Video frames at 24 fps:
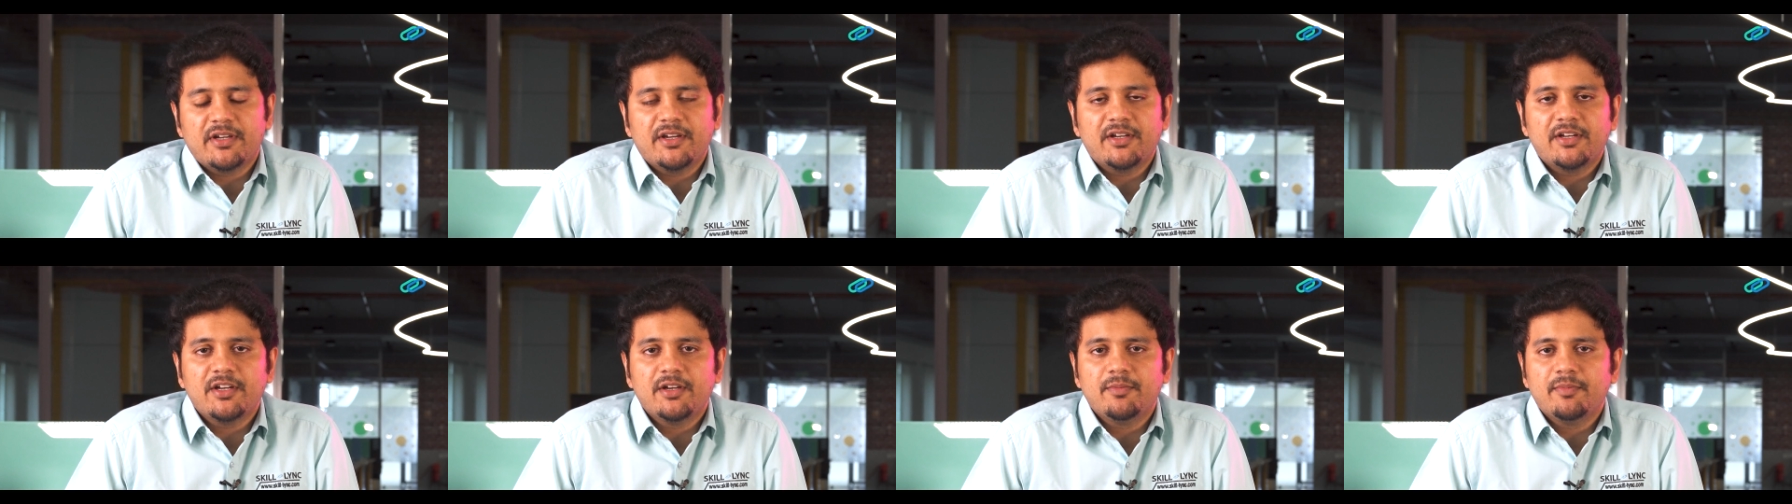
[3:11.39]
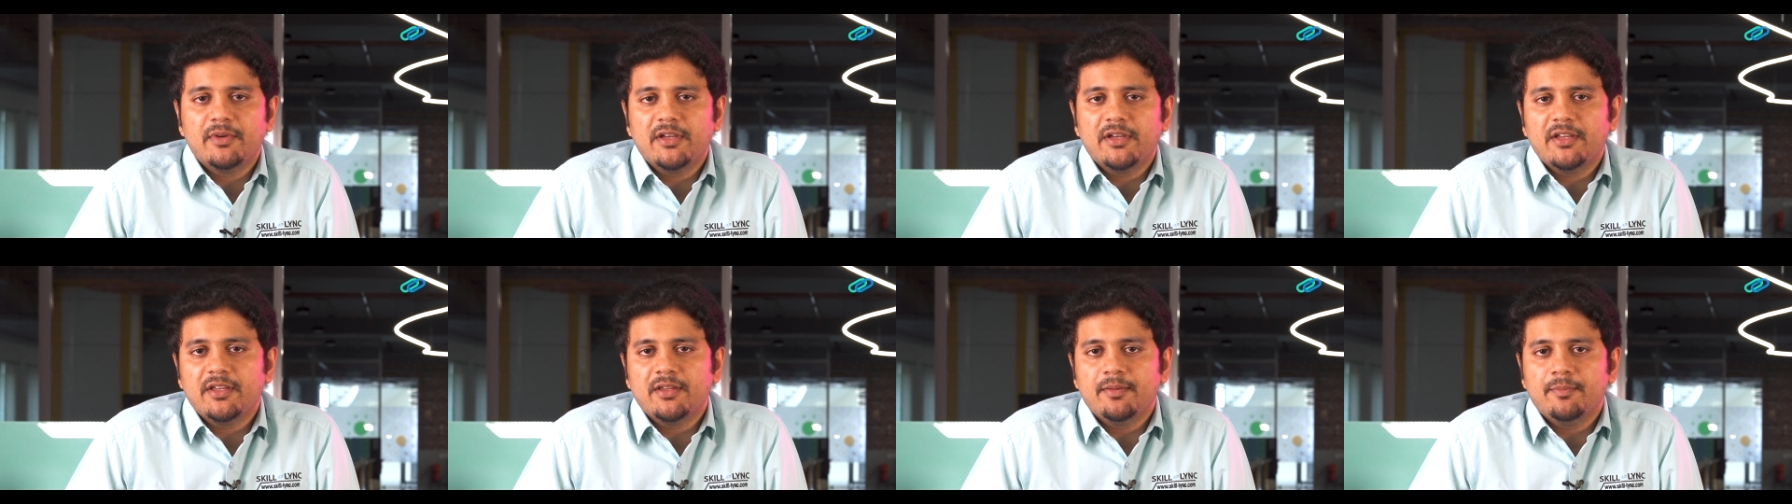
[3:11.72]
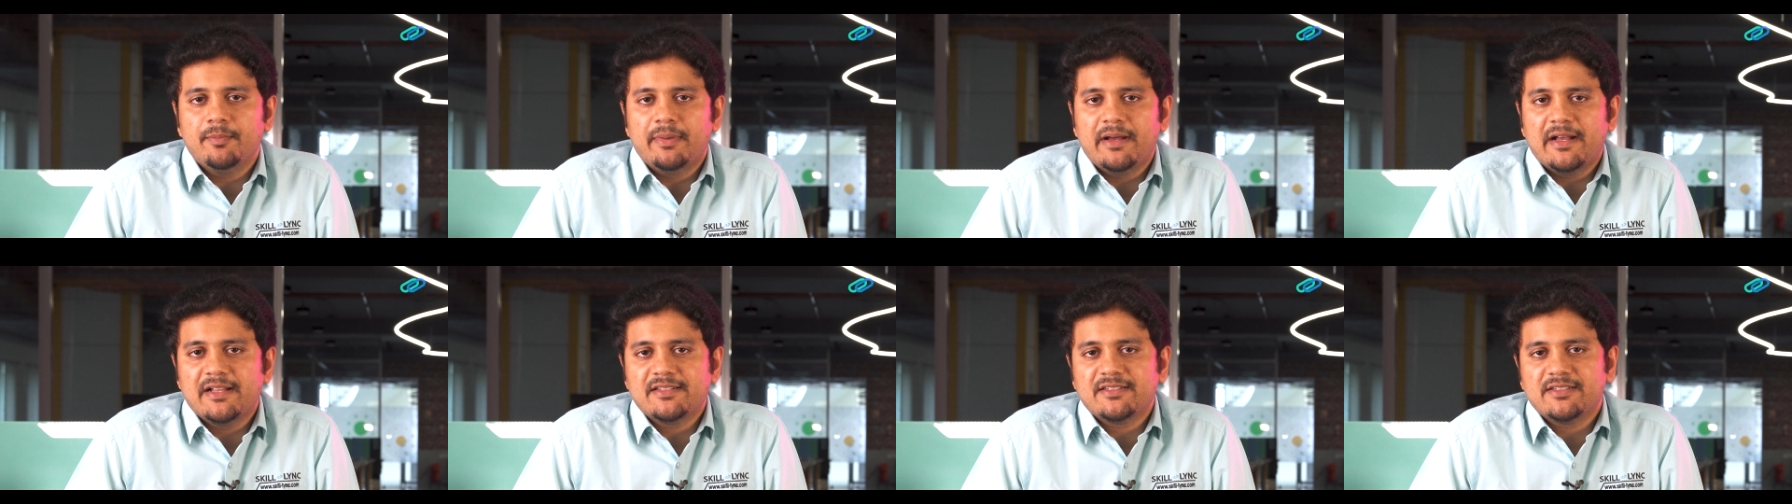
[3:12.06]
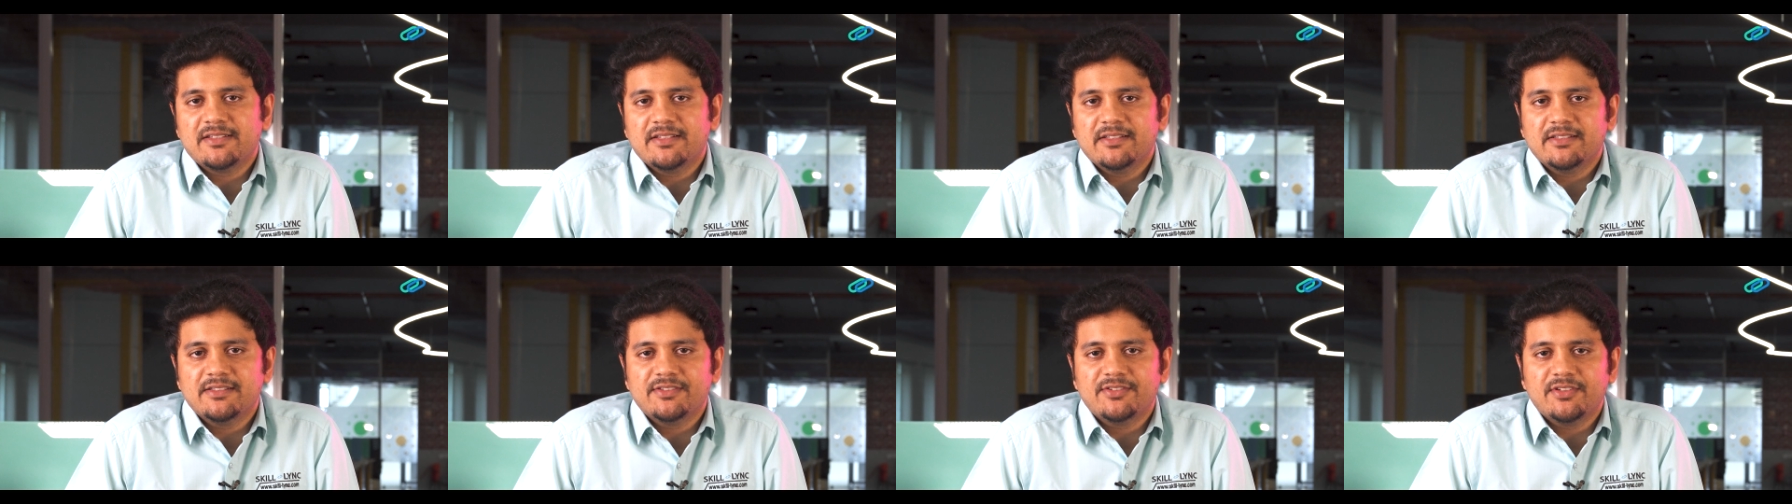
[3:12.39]
I did my
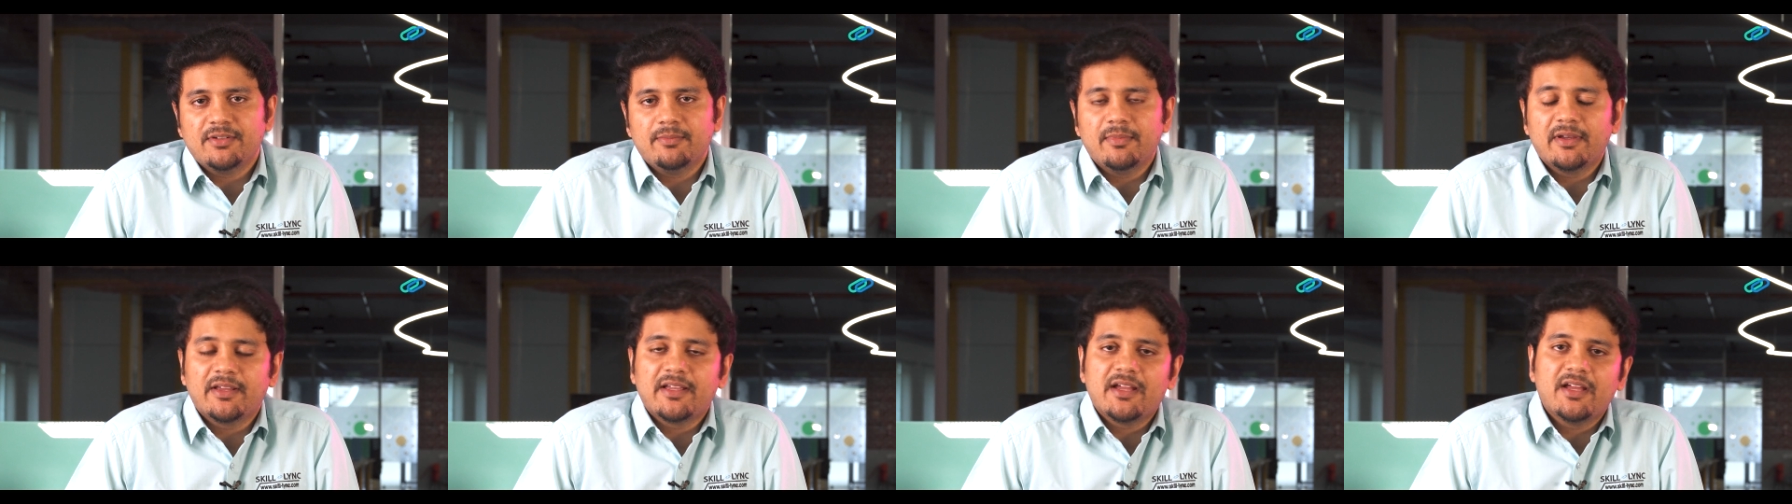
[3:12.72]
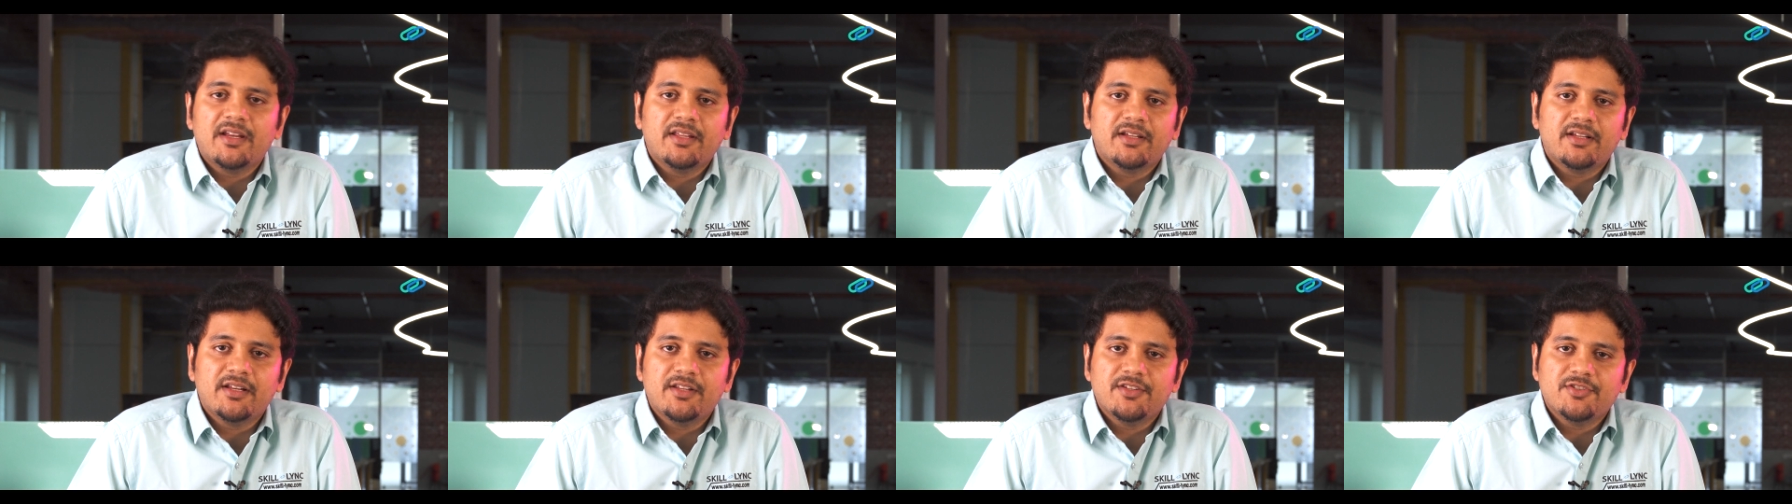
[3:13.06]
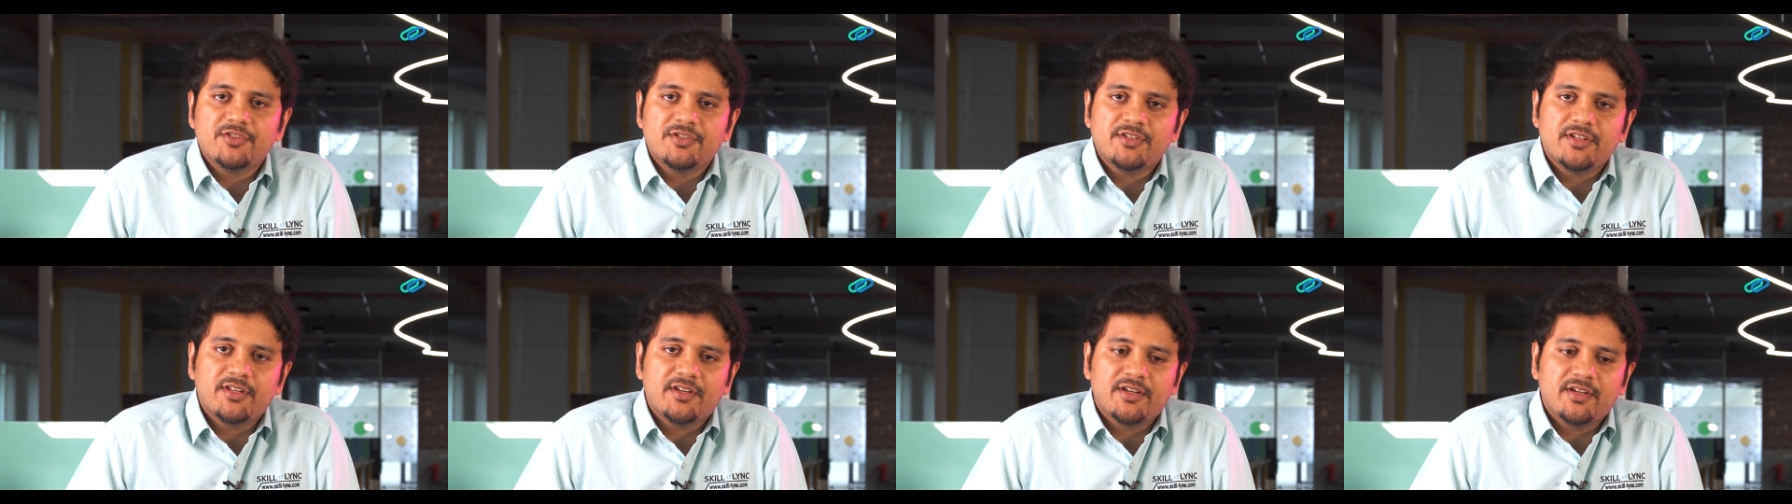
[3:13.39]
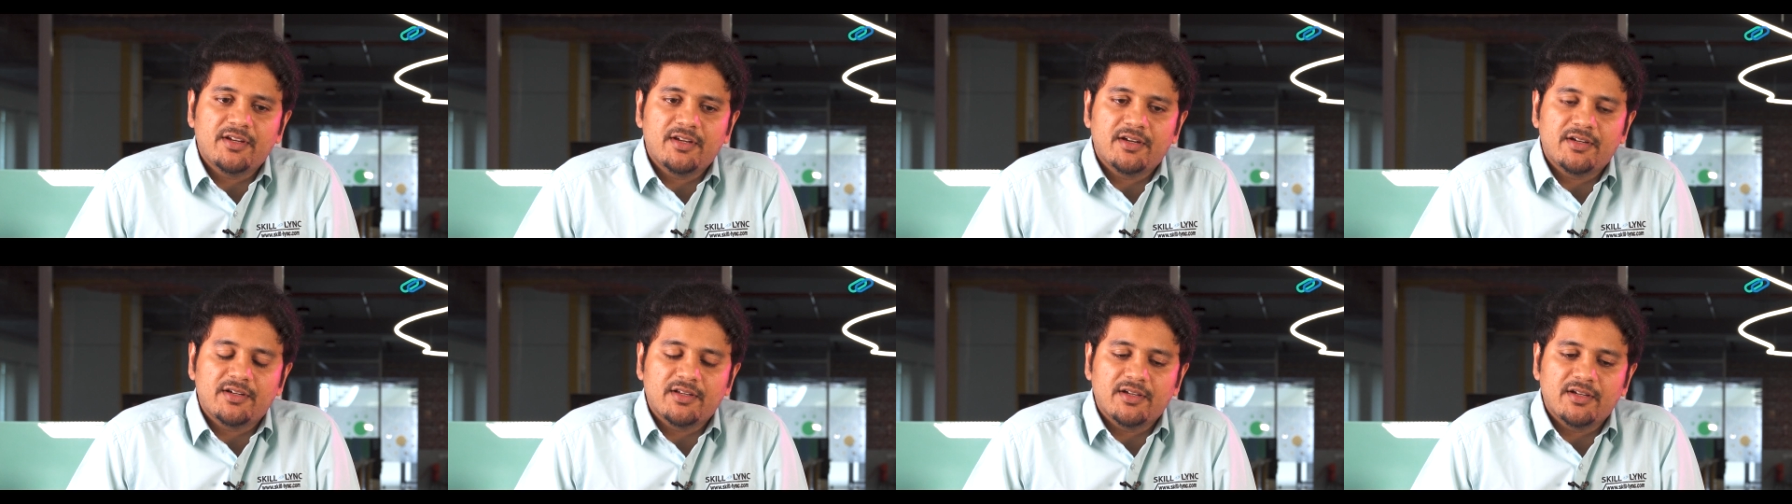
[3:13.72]
bachelor's in mechanical
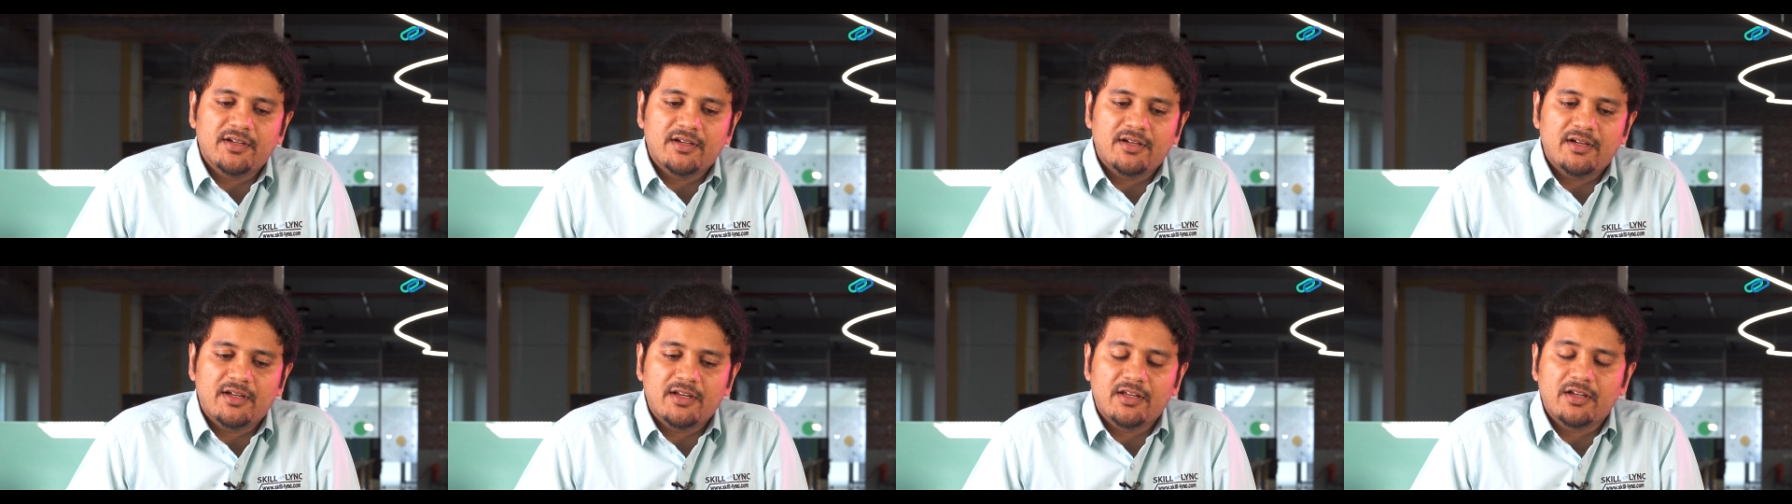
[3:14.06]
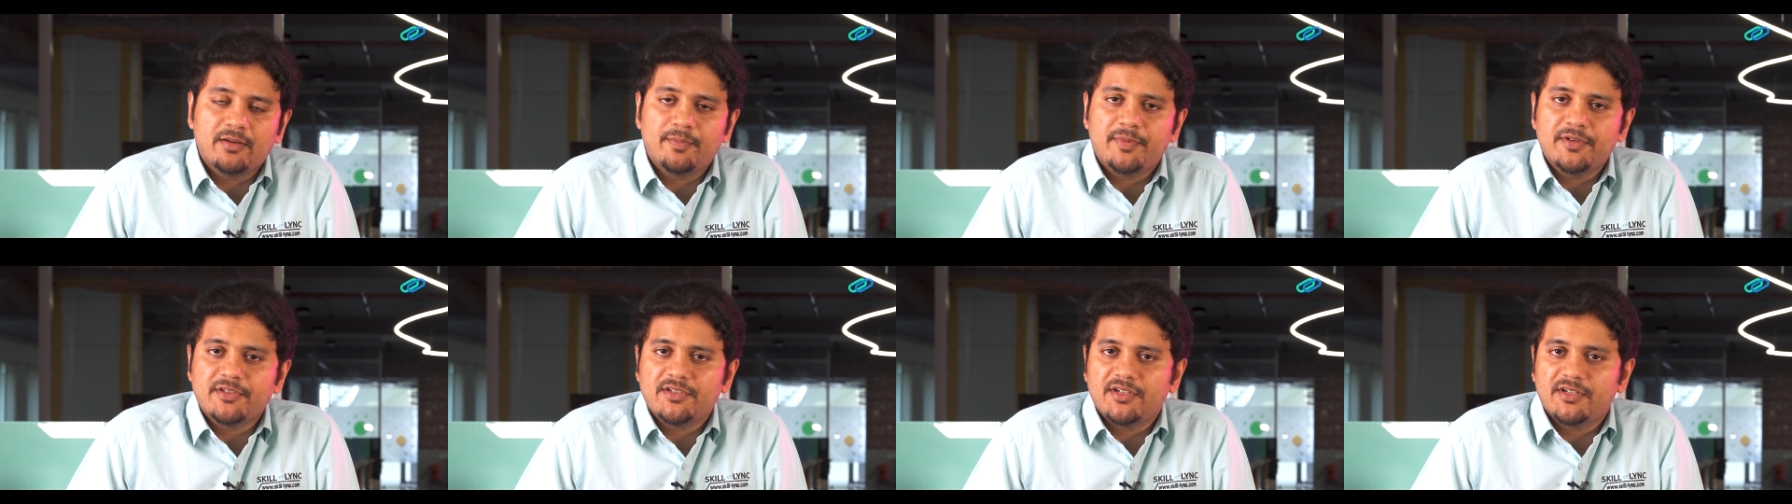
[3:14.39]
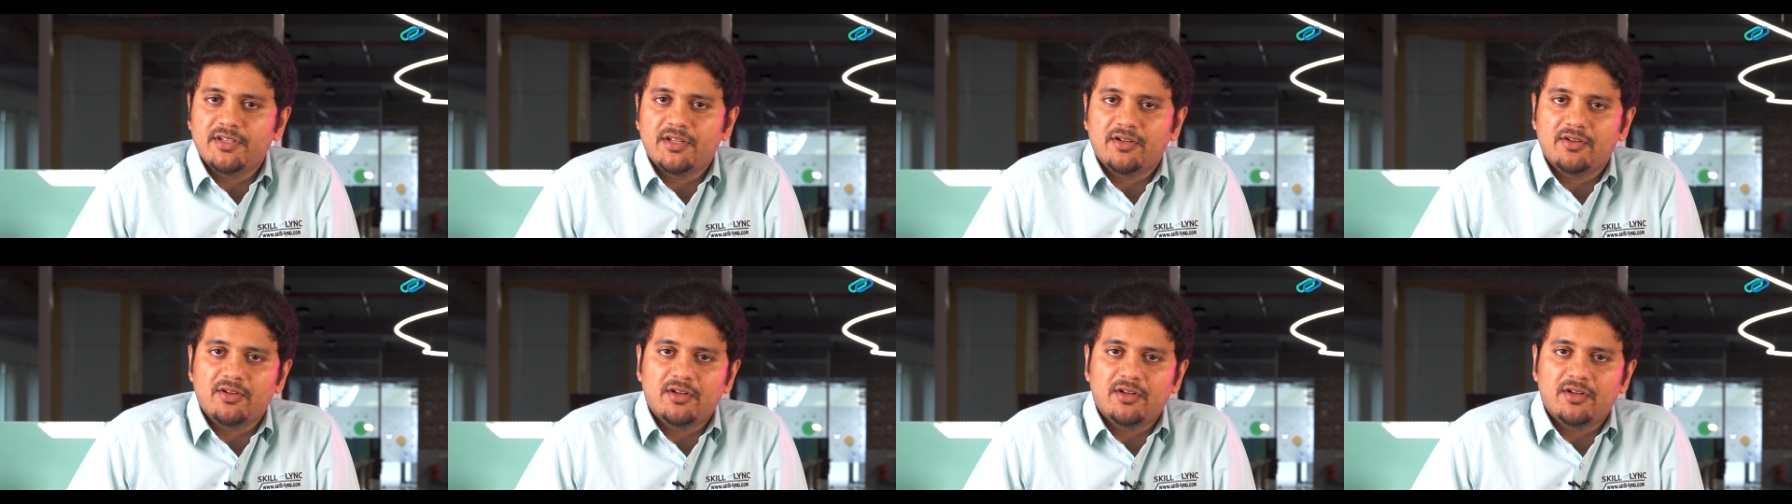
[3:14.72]
engineering at uh,